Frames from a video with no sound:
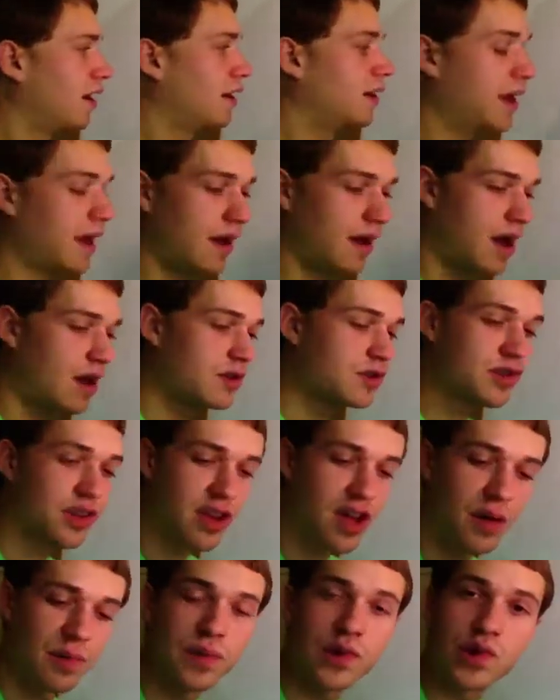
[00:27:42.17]
Now, how does a
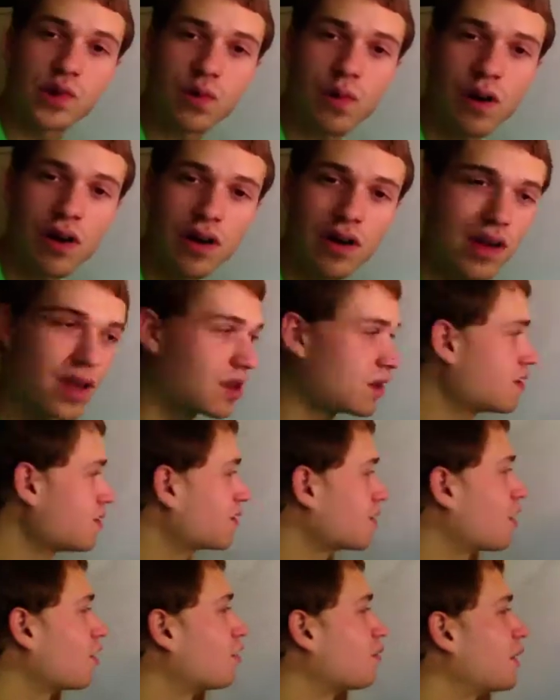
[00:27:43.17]
compass work? You
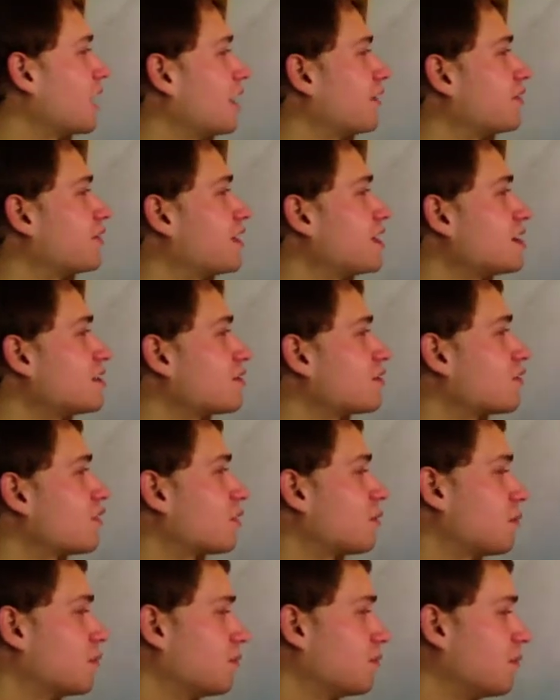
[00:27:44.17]
know about this
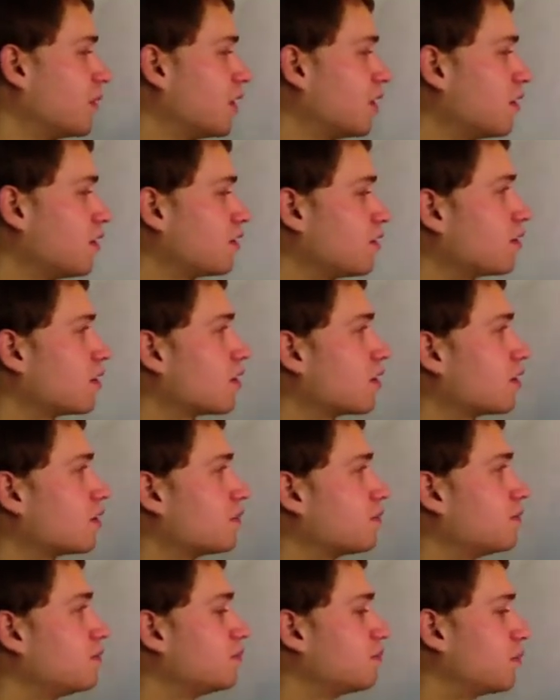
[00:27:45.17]
from your
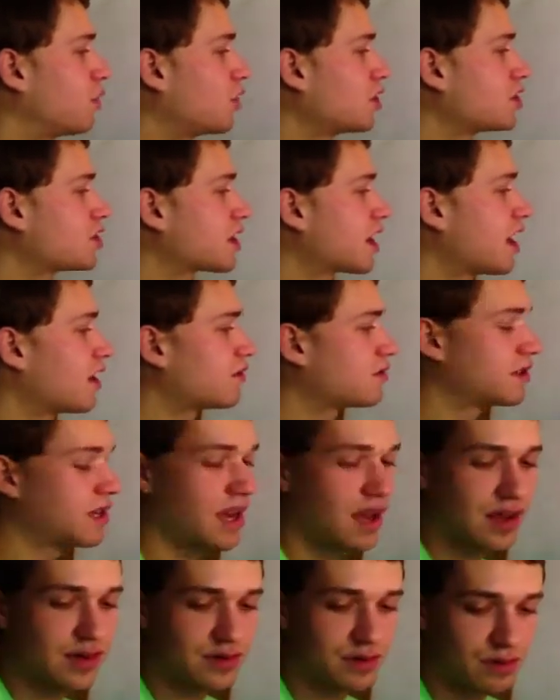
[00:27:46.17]
Boy Scouts
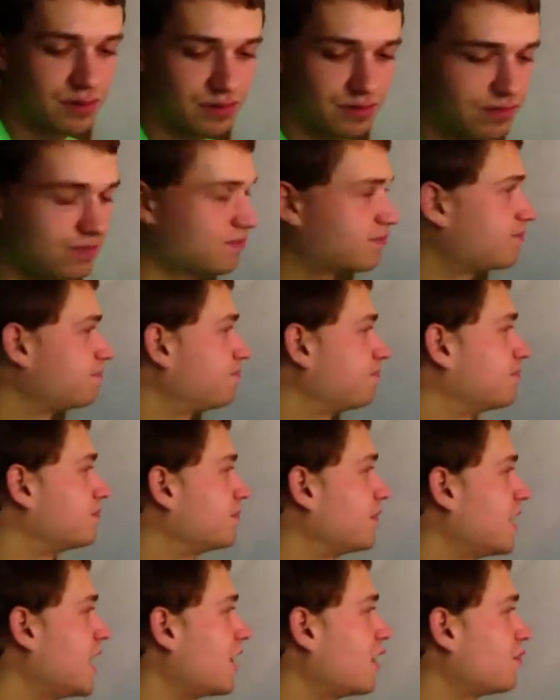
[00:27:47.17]
days or
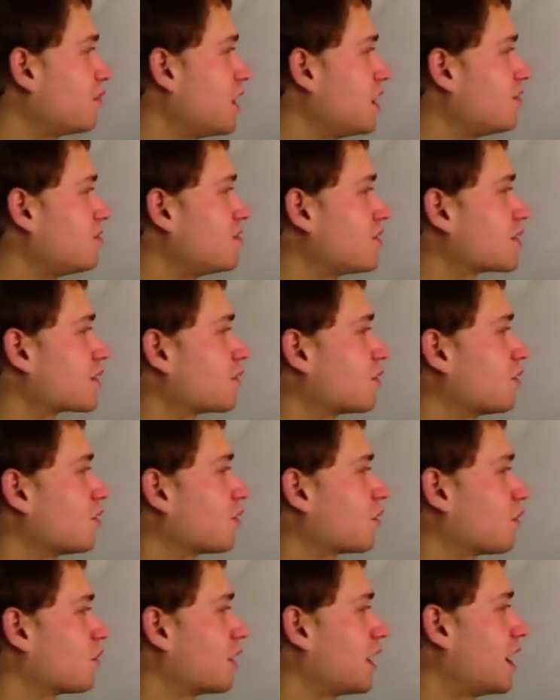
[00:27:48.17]
elementary school
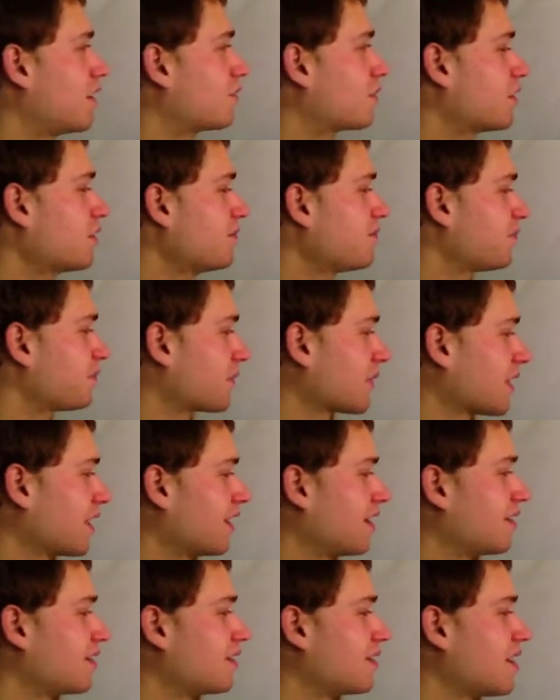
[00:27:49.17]
or whatever.
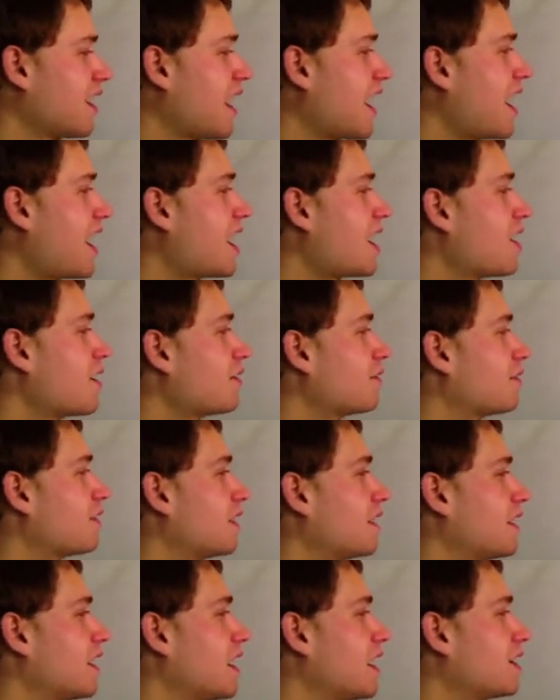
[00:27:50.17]
You have
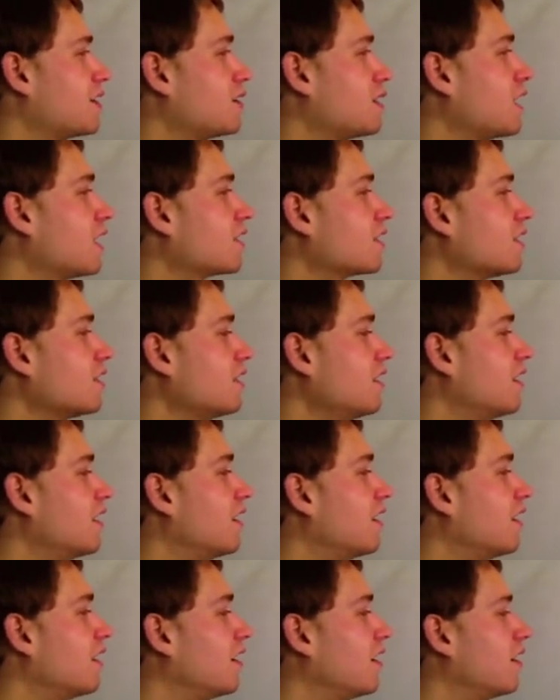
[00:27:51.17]
a needle,
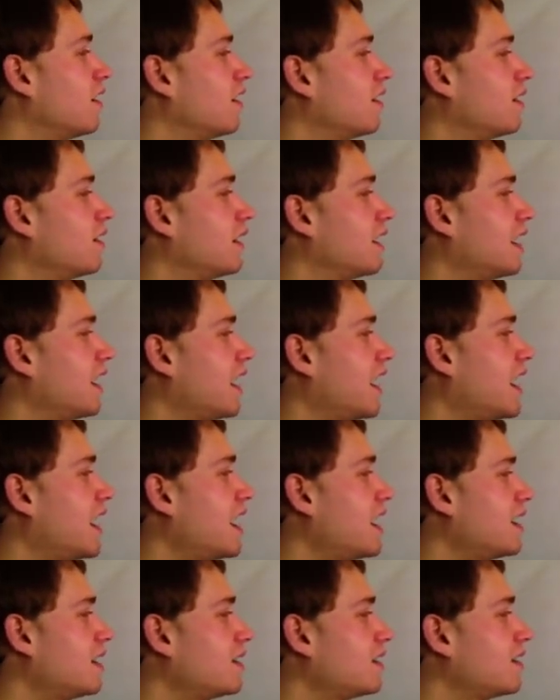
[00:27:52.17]

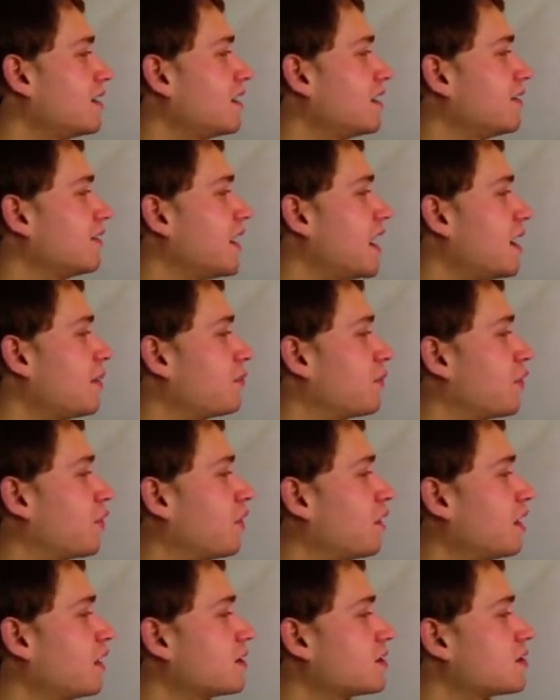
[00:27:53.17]
and that
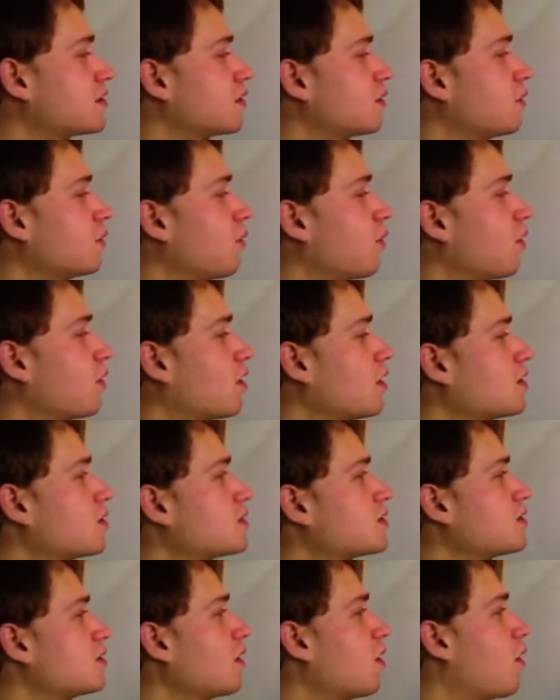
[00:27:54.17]
points
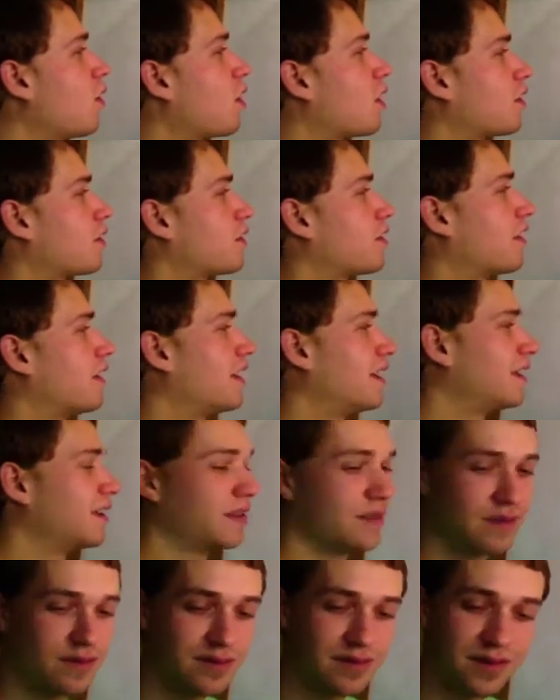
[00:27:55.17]
towards north.
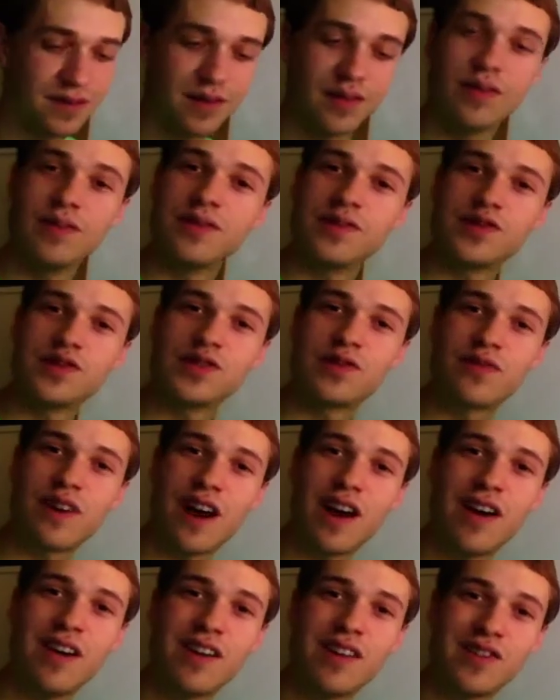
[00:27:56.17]
It's
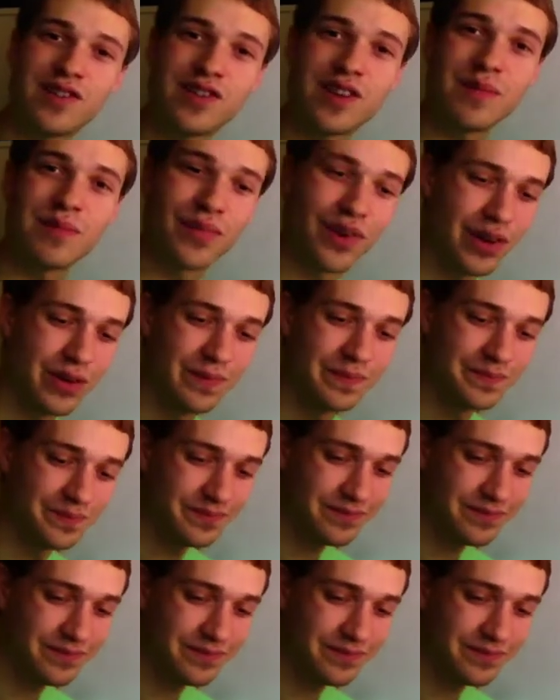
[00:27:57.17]
fair and simple.